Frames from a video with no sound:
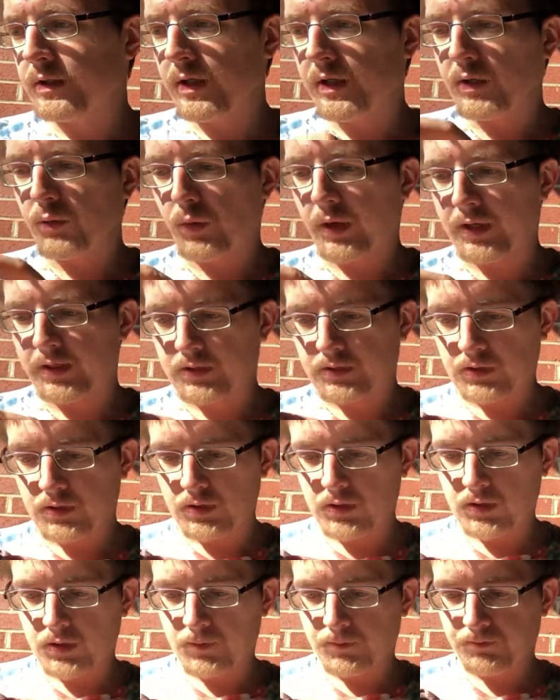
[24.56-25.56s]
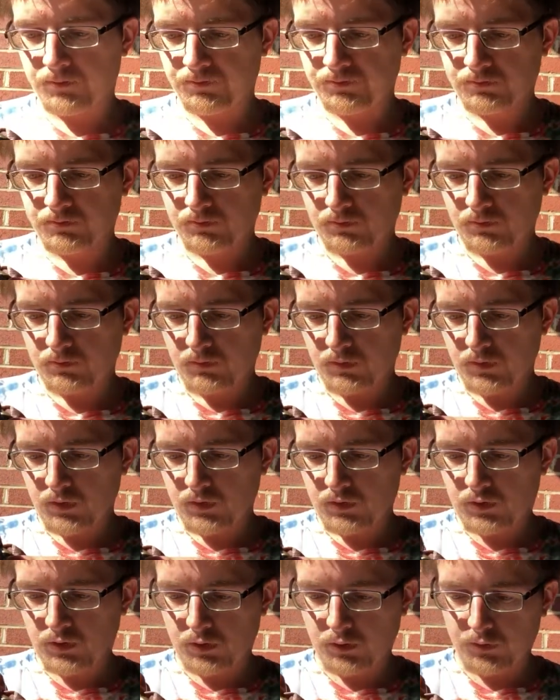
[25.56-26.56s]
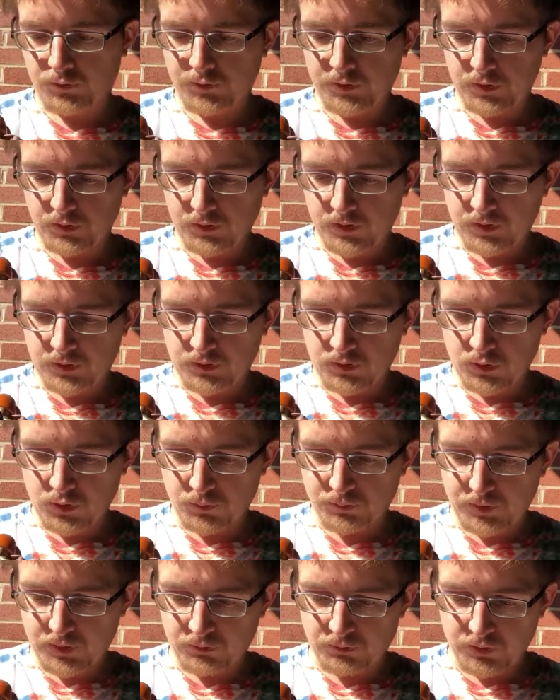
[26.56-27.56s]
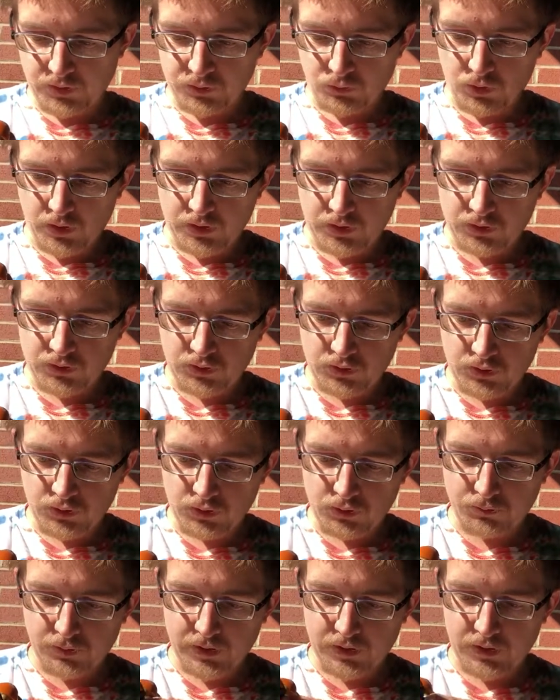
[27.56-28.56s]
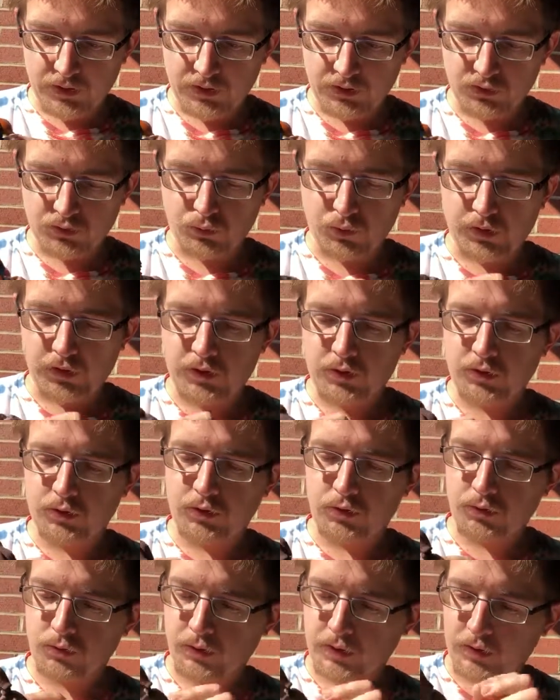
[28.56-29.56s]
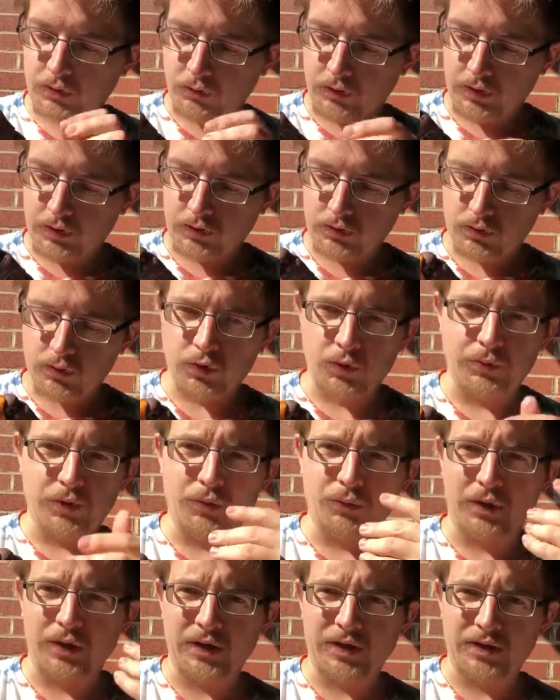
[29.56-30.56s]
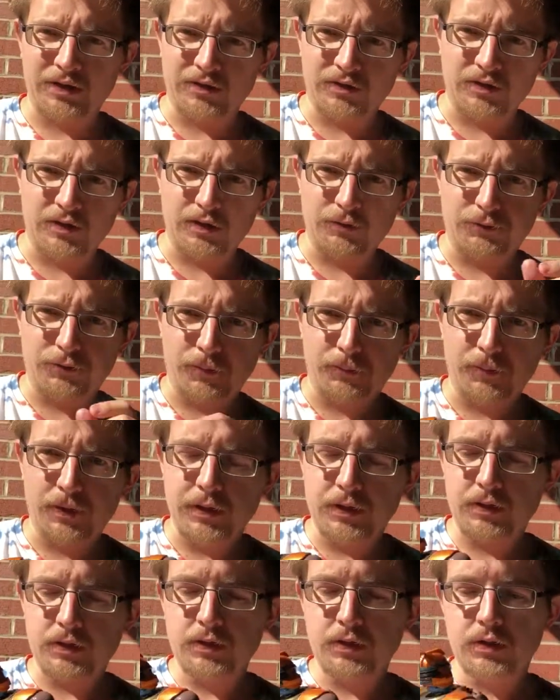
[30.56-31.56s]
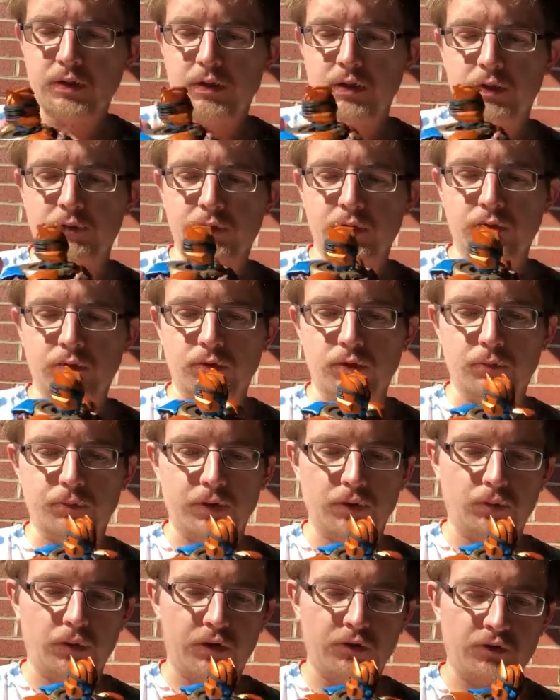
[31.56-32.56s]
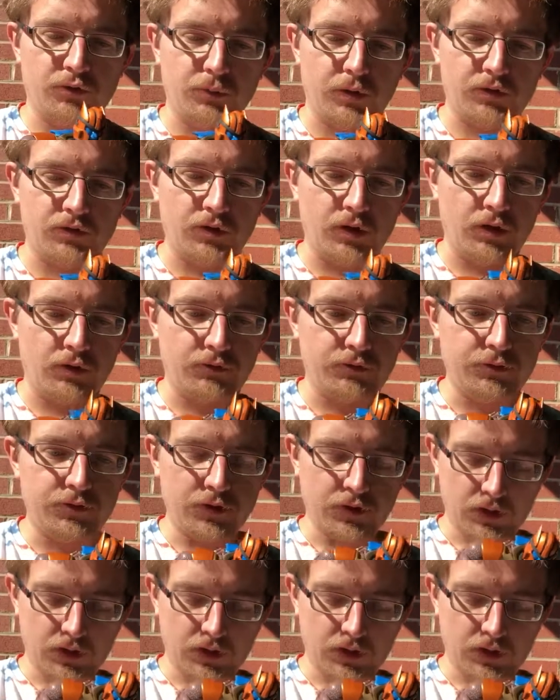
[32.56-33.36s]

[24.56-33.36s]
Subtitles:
Anyway, so the video that nobody really wanted to do, but I kind of just wanted to do anyway, or nobody wanted to see from me, even though nobody watches my stuff.